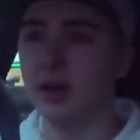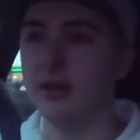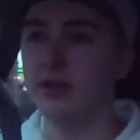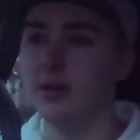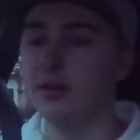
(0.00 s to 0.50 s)

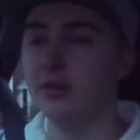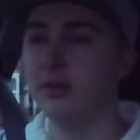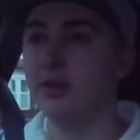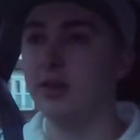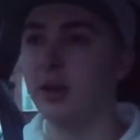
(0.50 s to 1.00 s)

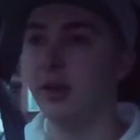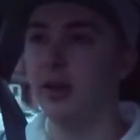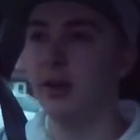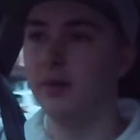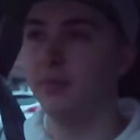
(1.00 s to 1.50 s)
tightened,
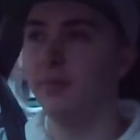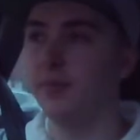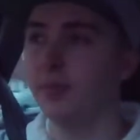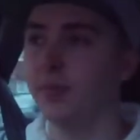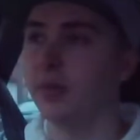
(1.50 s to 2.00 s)

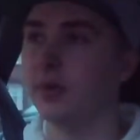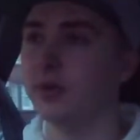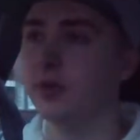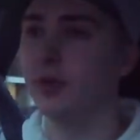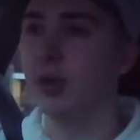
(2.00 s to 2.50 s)

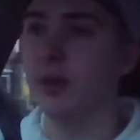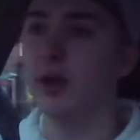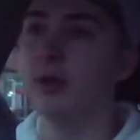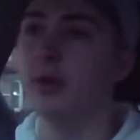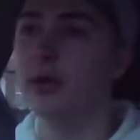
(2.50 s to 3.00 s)
some people
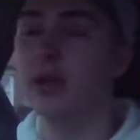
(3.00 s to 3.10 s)
end up with